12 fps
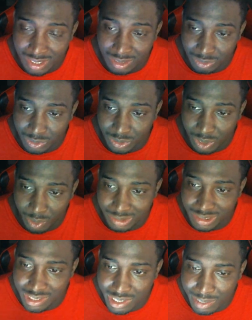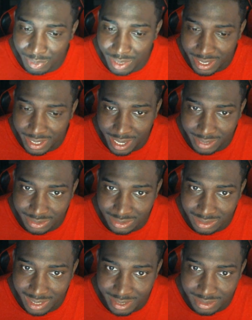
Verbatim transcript: So it's always good playing gotchas late